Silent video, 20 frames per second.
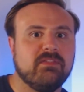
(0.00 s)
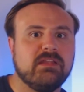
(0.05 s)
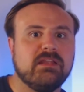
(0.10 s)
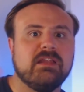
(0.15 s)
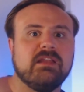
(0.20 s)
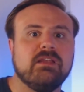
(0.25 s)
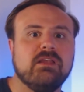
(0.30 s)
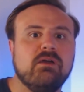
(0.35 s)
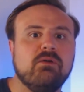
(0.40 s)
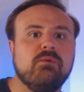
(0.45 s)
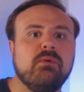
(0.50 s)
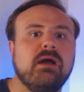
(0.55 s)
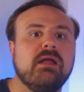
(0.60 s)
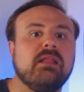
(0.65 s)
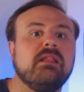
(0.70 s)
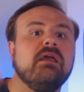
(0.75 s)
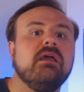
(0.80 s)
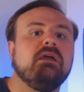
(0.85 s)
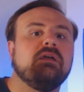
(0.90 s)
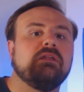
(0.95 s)
and you know
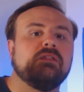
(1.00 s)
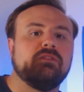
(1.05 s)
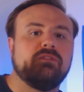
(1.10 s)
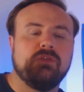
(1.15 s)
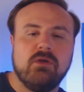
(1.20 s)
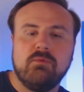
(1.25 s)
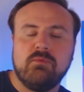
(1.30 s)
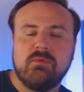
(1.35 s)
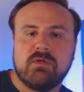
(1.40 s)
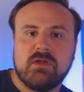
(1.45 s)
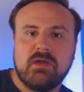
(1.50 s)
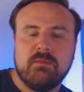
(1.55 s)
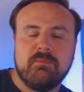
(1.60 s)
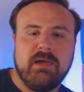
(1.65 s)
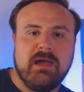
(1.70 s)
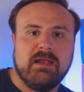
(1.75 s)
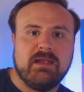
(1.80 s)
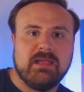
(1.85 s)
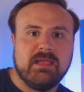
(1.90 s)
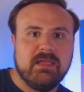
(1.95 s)
what? Don't worry
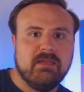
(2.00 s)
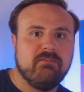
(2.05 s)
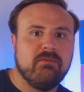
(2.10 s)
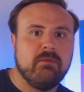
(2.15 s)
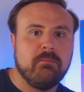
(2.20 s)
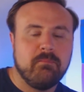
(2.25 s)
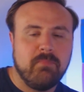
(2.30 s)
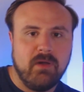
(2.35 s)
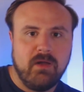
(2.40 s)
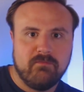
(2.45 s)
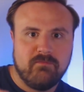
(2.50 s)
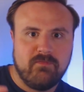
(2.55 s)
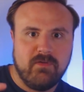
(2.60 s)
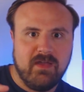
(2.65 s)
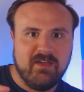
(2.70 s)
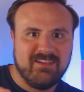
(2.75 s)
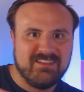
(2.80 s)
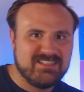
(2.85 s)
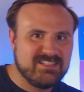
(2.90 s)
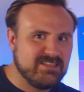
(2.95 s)
about it. Give him
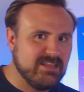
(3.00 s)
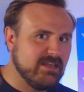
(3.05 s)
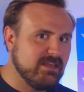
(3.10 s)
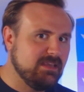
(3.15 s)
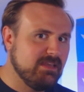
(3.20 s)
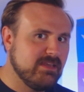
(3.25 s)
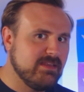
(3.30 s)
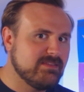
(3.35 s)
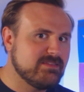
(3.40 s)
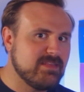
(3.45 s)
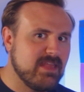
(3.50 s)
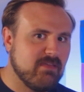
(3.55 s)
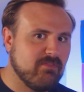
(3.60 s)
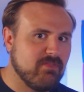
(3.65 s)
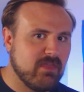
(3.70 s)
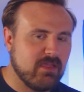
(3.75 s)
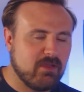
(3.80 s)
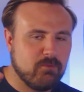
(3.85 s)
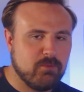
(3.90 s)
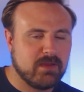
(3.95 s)
Bonfire instead. He needs to
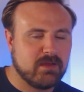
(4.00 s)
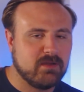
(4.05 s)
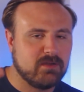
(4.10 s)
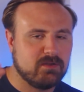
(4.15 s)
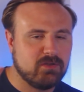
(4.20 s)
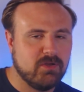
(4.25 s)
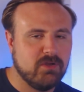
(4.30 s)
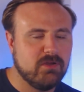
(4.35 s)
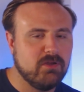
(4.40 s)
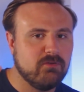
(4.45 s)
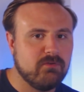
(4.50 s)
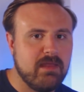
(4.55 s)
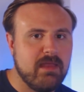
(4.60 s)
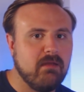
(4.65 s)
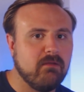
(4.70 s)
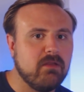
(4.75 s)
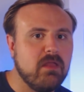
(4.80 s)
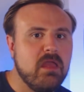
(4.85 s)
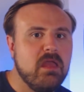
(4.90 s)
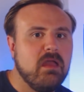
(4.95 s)
have that quicker
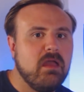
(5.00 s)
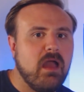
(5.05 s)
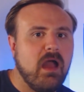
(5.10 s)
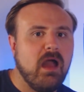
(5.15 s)
turnaround.